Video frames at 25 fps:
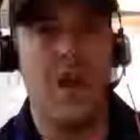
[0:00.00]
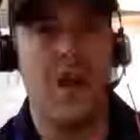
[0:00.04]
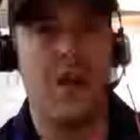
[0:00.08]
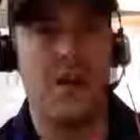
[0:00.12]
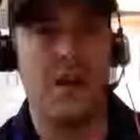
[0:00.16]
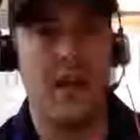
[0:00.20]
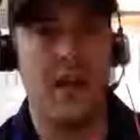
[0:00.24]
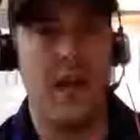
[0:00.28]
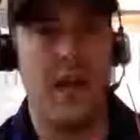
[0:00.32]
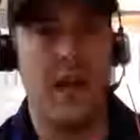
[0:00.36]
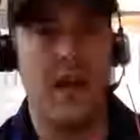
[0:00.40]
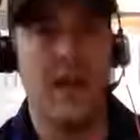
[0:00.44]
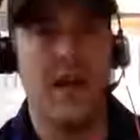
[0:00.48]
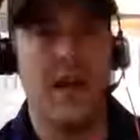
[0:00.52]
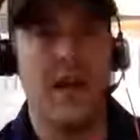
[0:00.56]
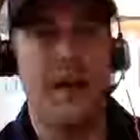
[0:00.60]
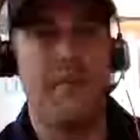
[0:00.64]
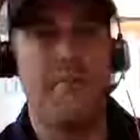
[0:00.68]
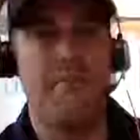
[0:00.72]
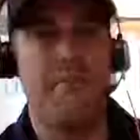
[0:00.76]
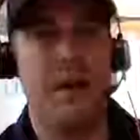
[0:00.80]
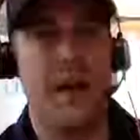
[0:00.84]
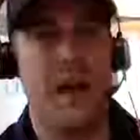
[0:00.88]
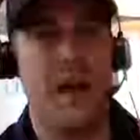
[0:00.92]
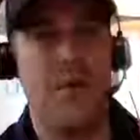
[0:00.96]
Okay,
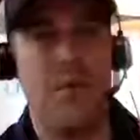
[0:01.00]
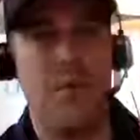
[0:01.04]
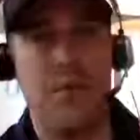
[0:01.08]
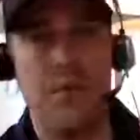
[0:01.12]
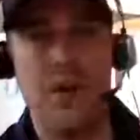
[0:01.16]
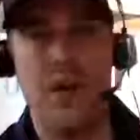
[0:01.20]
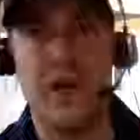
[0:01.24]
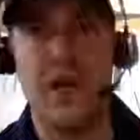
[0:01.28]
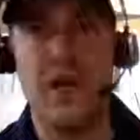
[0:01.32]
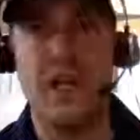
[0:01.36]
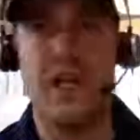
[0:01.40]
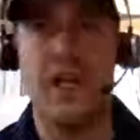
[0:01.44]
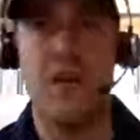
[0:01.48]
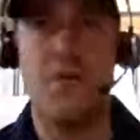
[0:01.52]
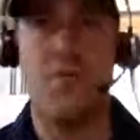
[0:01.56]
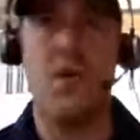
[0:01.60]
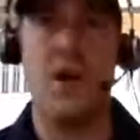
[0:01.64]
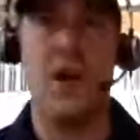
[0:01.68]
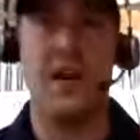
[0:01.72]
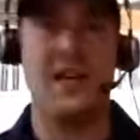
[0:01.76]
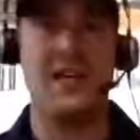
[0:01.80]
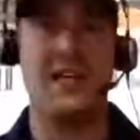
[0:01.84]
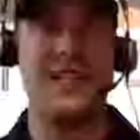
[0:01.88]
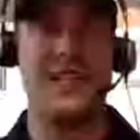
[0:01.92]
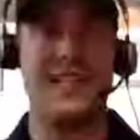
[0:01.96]
but I really
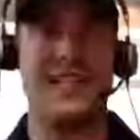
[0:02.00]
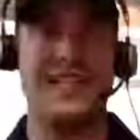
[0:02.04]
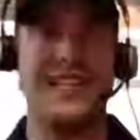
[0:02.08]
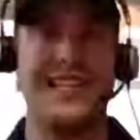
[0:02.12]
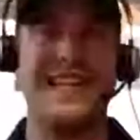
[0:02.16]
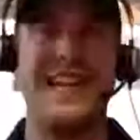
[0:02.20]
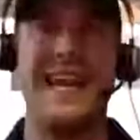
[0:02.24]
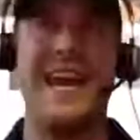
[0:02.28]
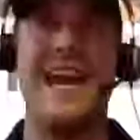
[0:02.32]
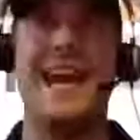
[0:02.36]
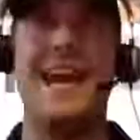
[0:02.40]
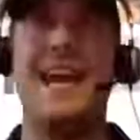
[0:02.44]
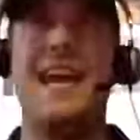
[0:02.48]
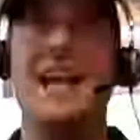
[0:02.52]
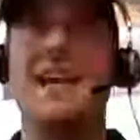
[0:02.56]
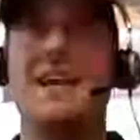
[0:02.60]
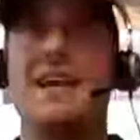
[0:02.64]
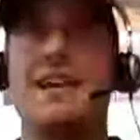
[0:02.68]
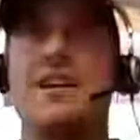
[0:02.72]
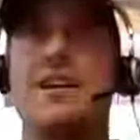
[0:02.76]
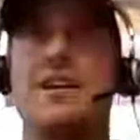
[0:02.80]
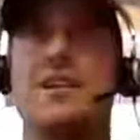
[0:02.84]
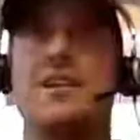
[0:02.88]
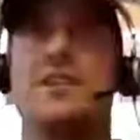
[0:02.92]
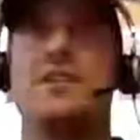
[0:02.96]
wanted to
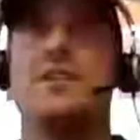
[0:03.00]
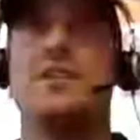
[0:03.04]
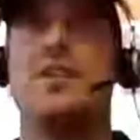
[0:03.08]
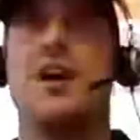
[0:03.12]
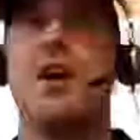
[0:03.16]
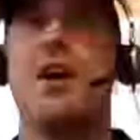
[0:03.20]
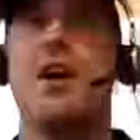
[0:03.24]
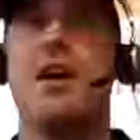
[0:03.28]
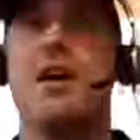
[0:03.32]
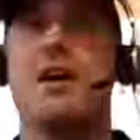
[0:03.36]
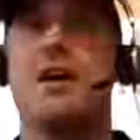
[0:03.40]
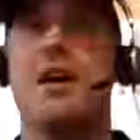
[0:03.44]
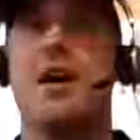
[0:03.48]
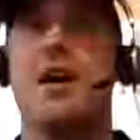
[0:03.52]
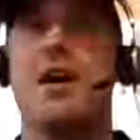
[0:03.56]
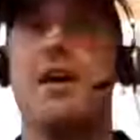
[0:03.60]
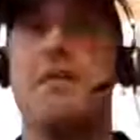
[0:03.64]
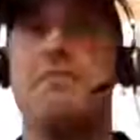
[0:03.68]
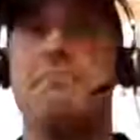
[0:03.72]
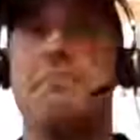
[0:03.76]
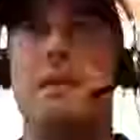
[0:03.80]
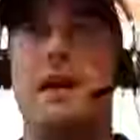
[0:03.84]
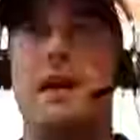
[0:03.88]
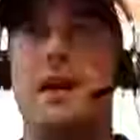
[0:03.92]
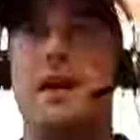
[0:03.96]
today talk
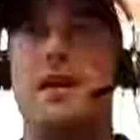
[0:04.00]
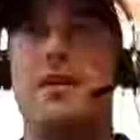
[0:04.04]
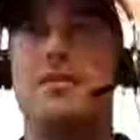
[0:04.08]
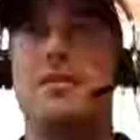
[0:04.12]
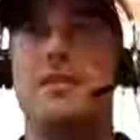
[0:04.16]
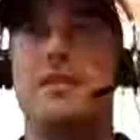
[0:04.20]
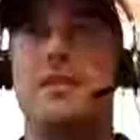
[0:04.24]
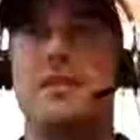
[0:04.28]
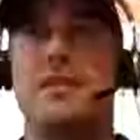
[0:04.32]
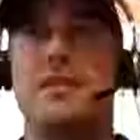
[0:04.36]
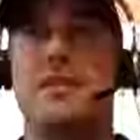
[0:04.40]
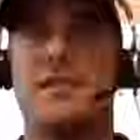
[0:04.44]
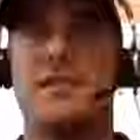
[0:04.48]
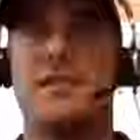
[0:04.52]
about